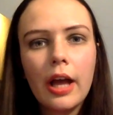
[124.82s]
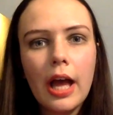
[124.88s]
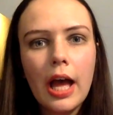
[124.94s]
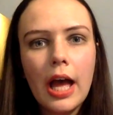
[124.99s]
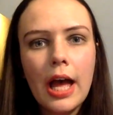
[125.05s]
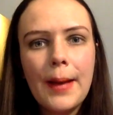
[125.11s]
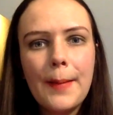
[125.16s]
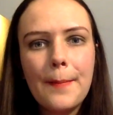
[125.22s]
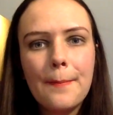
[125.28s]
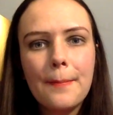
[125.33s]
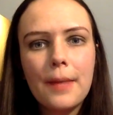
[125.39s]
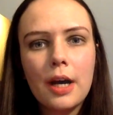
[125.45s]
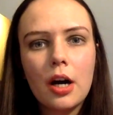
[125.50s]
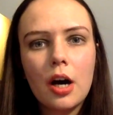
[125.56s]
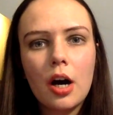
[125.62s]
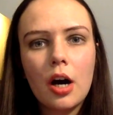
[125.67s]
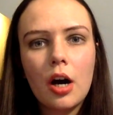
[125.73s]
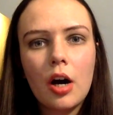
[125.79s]

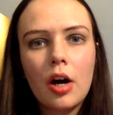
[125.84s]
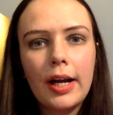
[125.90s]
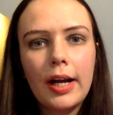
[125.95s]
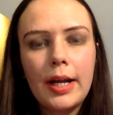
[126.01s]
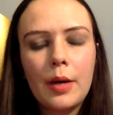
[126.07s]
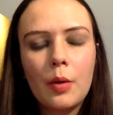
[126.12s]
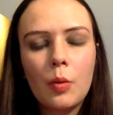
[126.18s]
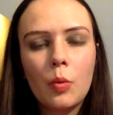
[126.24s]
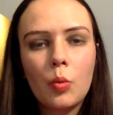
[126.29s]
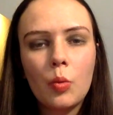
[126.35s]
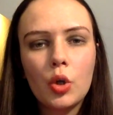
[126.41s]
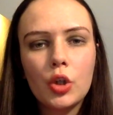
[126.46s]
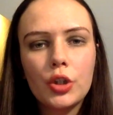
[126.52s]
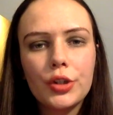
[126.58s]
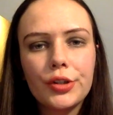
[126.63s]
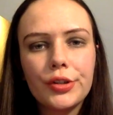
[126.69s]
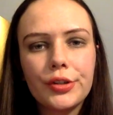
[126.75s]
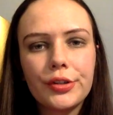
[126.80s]
I
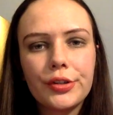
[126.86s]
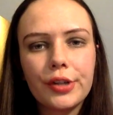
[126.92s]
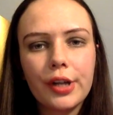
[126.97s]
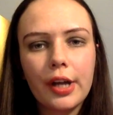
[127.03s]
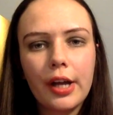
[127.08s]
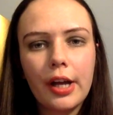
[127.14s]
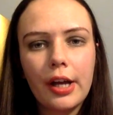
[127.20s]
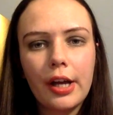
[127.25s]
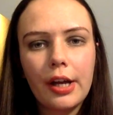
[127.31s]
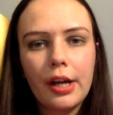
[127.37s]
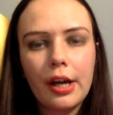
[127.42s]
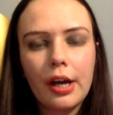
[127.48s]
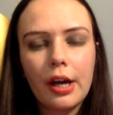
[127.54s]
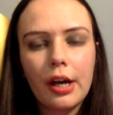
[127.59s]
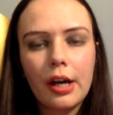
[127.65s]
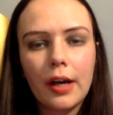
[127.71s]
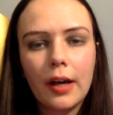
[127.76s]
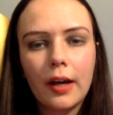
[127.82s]
was
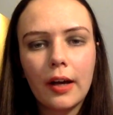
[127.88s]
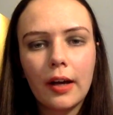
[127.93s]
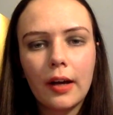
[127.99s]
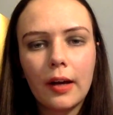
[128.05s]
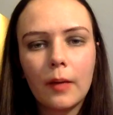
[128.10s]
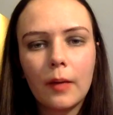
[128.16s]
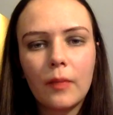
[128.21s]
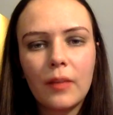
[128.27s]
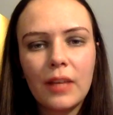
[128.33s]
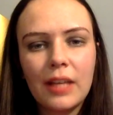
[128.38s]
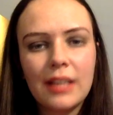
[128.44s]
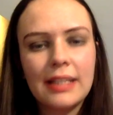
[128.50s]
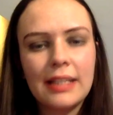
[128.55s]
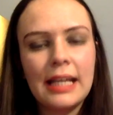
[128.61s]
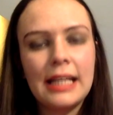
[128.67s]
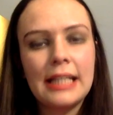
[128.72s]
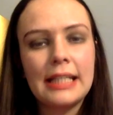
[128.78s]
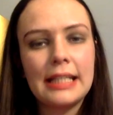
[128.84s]

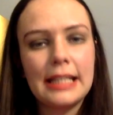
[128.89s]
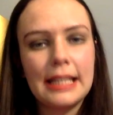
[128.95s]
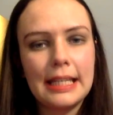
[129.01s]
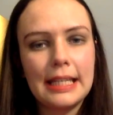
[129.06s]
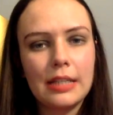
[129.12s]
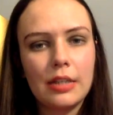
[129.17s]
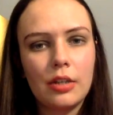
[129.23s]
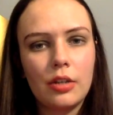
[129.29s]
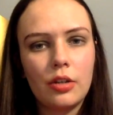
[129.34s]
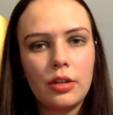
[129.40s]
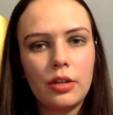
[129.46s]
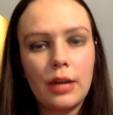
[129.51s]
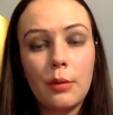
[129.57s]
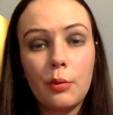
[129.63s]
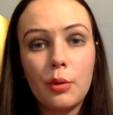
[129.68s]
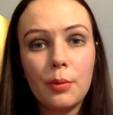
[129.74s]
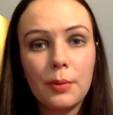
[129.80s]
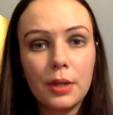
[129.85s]
fixated on a
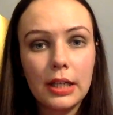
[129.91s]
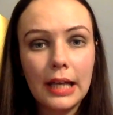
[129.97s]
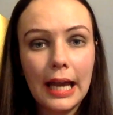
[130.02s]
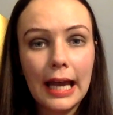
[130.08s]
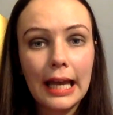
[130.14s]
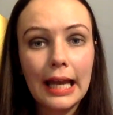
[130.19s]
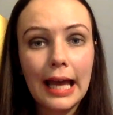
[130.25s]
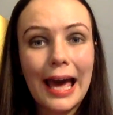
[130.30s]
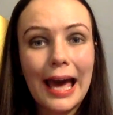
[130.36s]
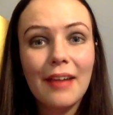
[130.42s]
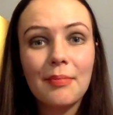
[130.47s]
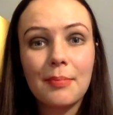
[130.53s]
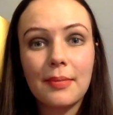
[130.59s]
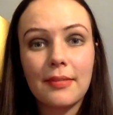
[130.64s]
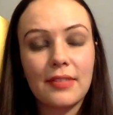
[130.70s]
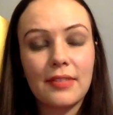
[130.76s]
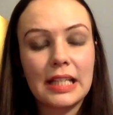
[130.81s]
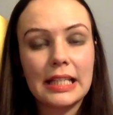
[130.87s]
woman, and I have
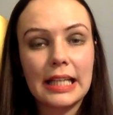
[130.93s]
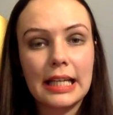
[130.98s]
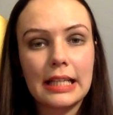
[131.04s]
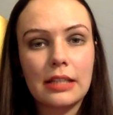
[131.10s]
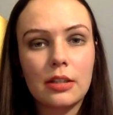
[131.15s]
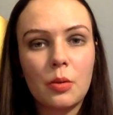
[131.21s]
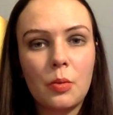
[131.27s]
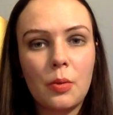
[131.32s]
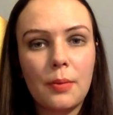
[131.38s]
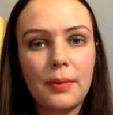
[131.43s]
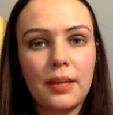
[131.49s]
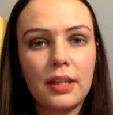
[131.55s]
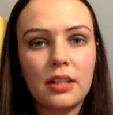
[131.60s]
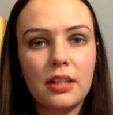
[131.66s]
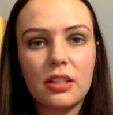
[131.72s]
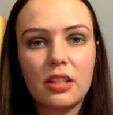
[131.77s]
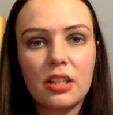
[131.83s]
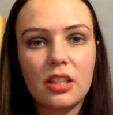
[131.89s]
been fixated on
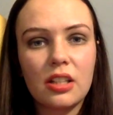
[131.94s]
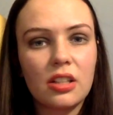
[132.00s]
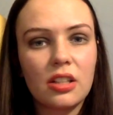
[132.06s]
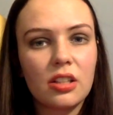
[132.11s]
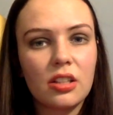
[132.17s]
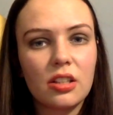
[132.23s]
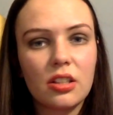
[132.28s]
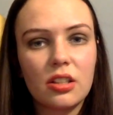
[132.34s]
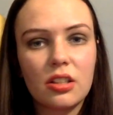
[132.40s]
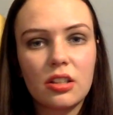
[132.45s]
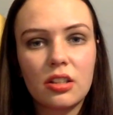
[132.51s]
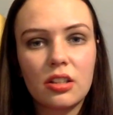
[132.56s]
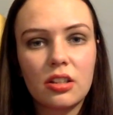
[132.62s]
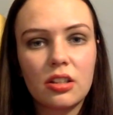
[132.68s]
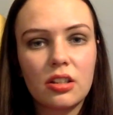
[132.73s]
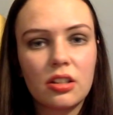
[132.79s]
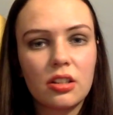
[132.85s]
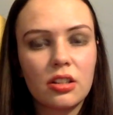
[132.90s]
women
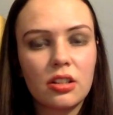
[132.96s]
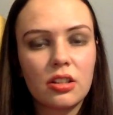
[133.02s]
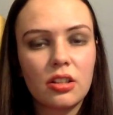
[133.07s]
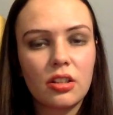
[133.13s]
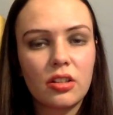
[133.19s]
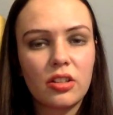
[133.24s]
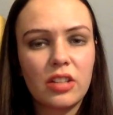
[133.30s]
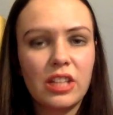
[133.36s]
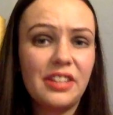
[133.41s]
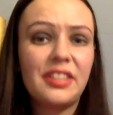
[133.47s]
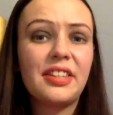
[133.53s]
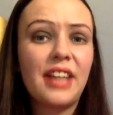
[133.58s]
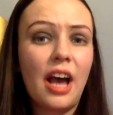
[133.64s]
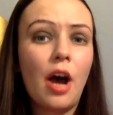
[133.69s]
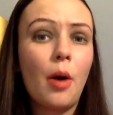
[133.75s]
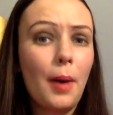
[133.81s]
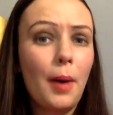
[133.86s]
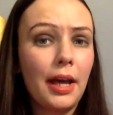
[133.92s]
since
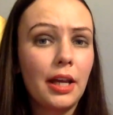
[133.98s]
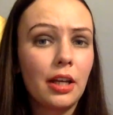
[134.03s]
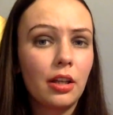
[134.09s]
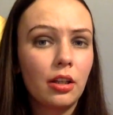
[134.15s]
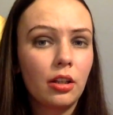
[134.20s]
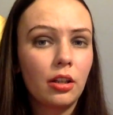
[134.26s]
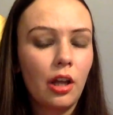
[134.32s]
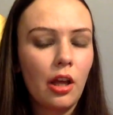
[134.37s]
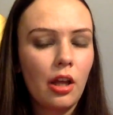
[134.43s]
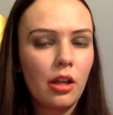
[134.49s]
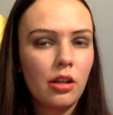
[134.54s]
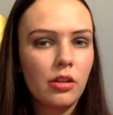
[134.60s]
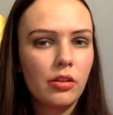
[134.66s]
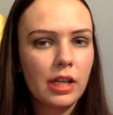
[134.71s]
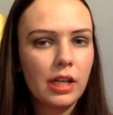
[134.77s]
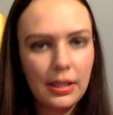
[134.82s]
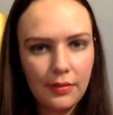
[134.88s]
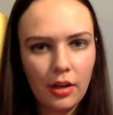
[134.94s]
I was 8 and
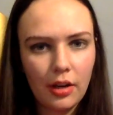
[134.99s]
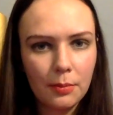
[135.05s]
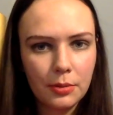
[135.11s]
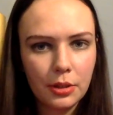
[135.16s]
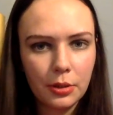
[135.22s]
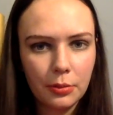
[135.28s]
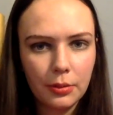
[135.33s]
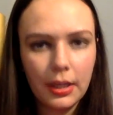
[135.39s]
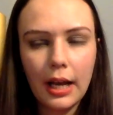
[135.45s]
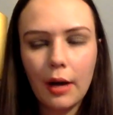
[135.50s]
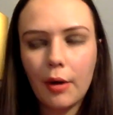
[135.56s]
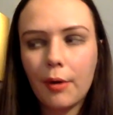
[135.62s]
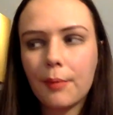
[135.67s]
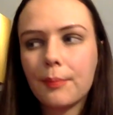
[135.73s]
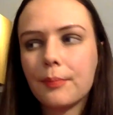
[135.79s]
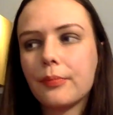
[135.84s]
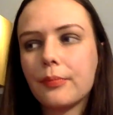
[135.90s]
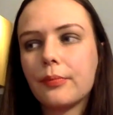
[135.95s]
even up till now.